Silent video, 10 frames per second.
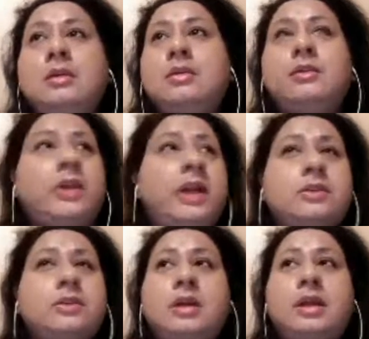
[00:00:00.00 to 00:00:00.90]
flags
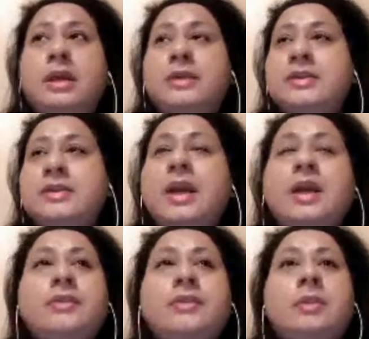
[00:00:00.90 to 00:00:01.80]
are all at half
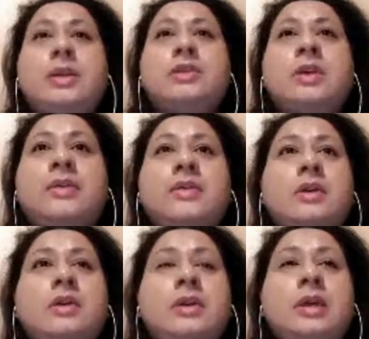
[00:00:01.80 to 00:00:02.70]
staff. I mean, traffic
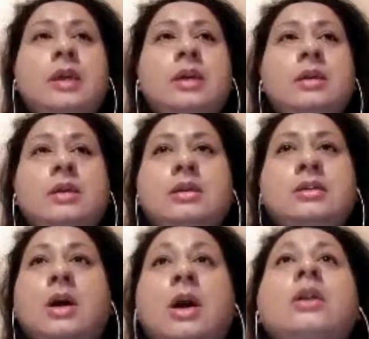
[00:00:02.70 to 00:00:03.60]
going in. There's
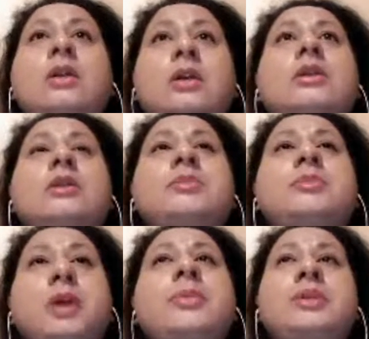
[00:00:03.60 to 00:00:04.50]
onlookers
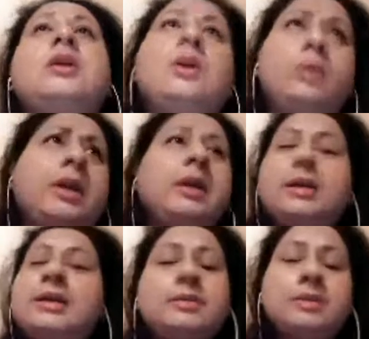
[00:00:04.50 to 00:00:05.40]
purposely going.
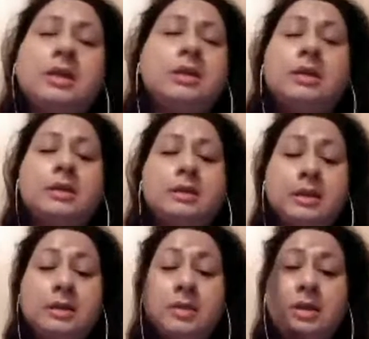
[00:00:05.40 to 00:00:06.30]
That's what another thing that's
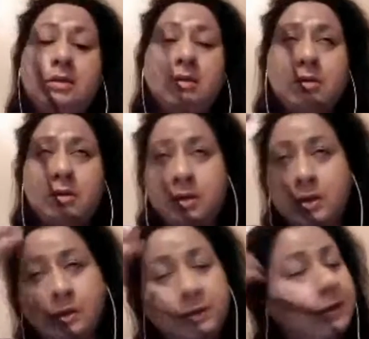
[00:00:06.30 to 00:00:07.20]
getting me. Oh
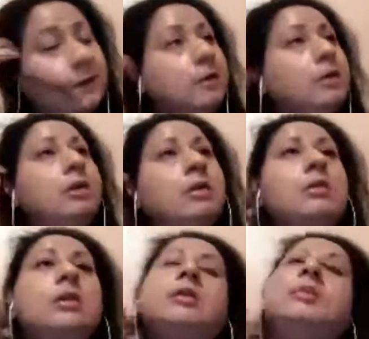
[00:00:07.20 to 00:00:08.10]
God. You know,
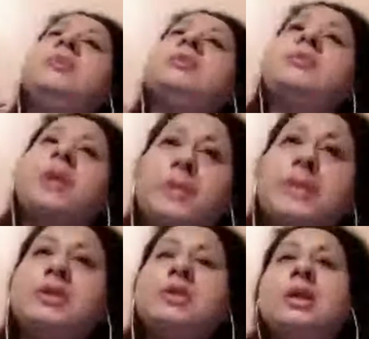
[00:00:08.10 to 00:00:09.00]
the people
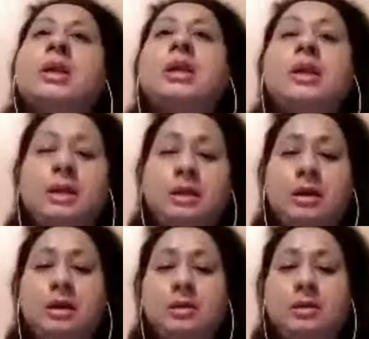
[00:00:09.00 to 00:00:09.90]
purposely trying to get in
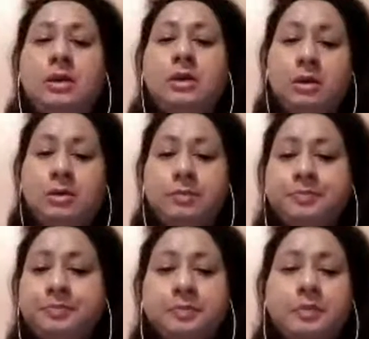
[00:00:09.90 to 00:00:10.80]
and you know,
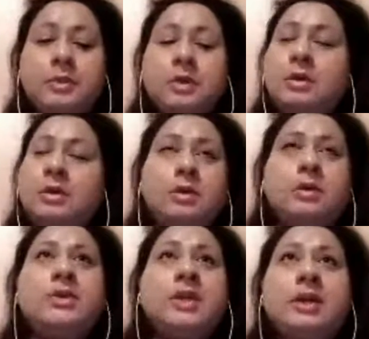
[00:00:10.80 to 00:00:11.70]

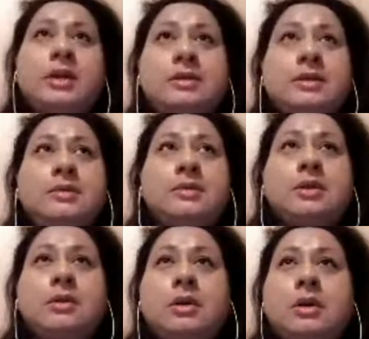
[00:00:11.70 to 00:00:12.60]
gooseneck and see what's
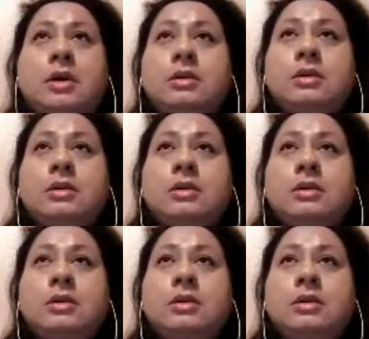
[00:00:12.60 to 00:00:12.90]
going on.